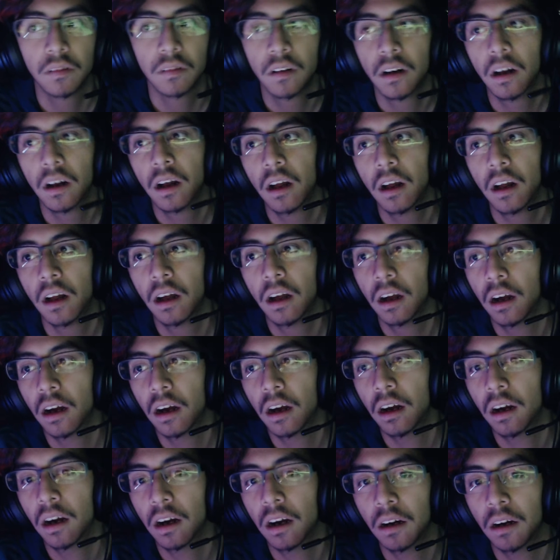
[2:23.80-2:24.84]

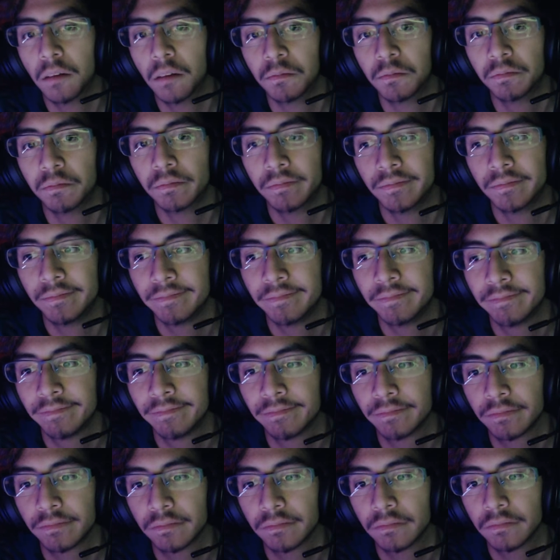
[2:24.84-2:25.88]
Um,
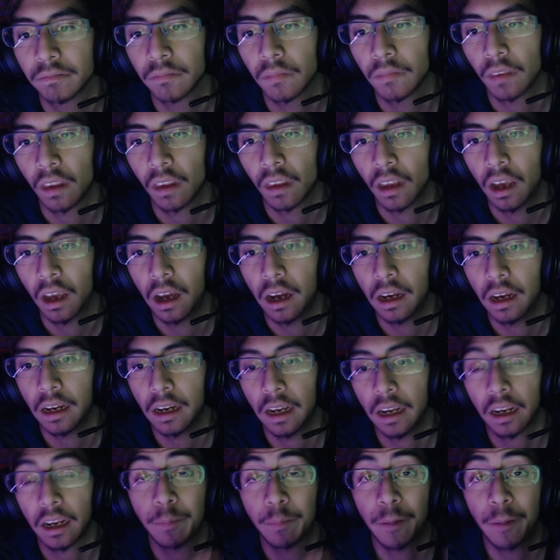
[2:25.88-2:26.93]
I
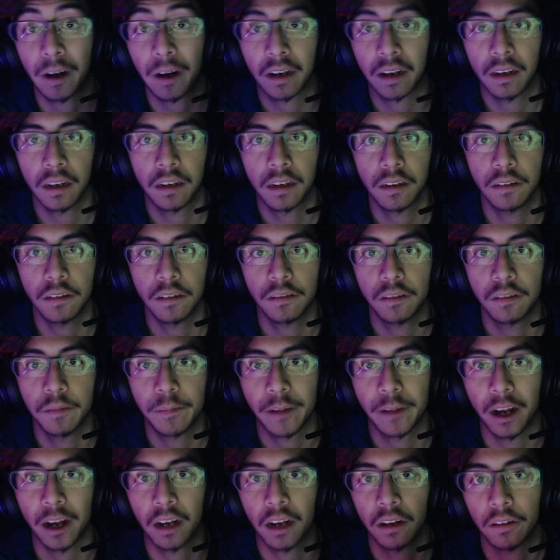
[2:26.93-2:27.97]
expect this YouTube
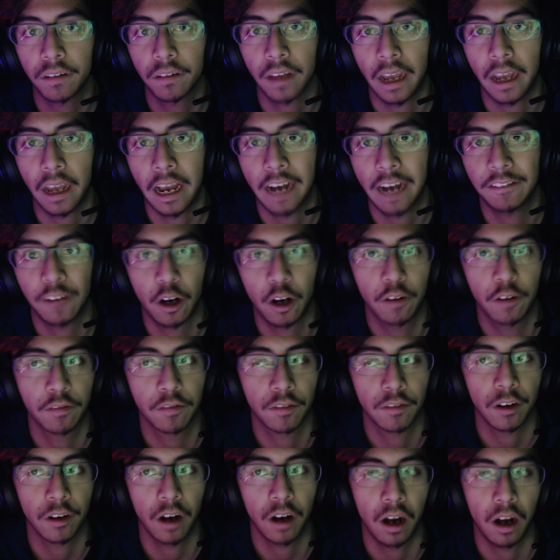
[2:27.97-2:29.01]
channel to have over
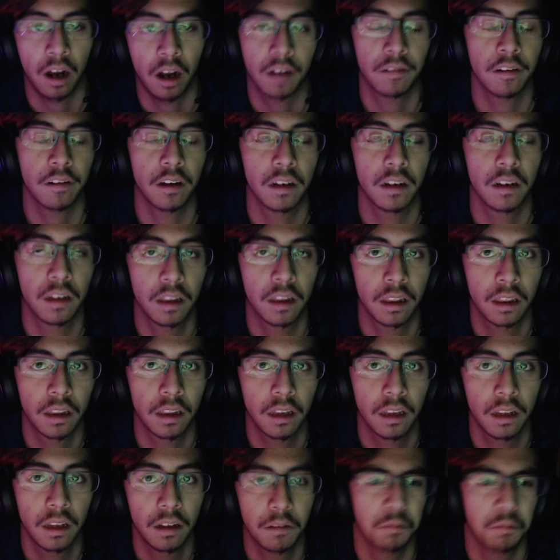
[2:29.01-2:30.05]
a hundred,
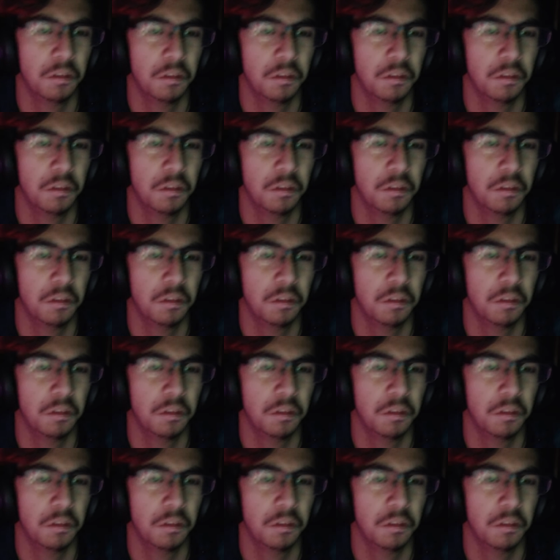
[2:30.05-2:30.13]
well,